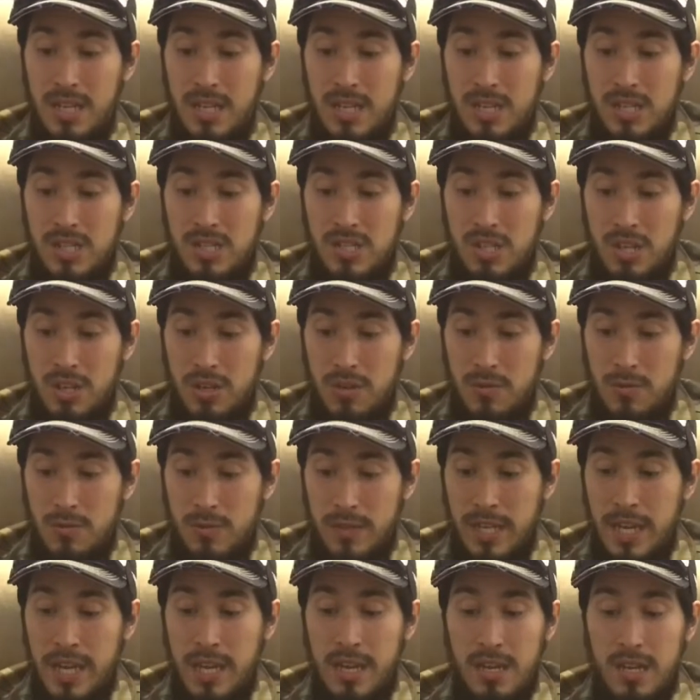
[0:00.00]
So
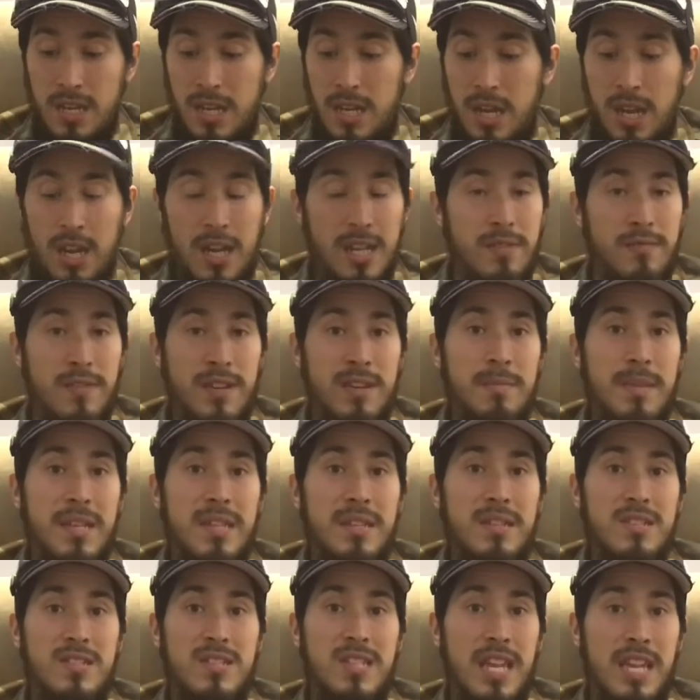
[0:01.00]
yeah, I highly recommend
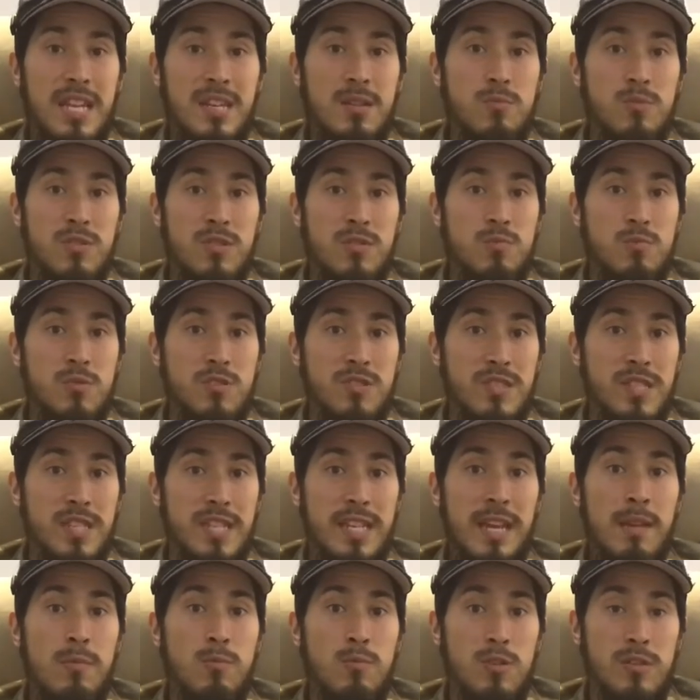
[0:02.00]
this to anyone that wants to
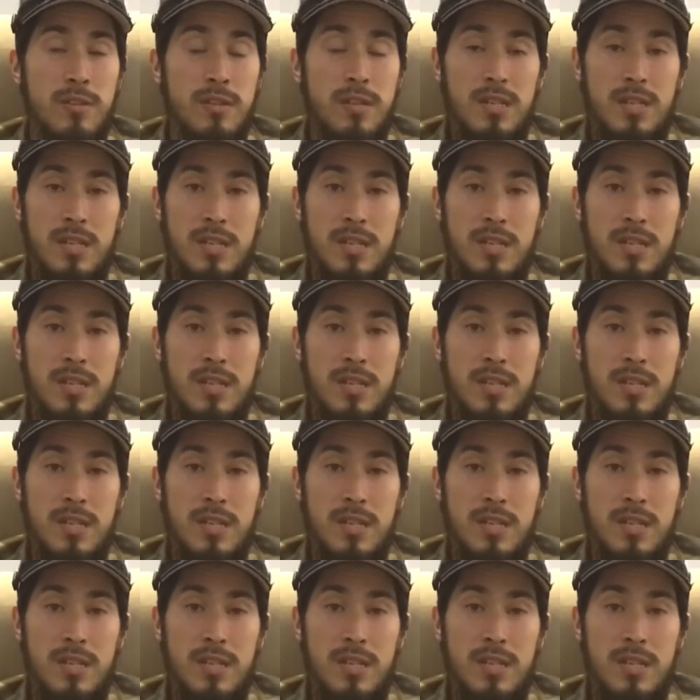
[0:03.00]
get one.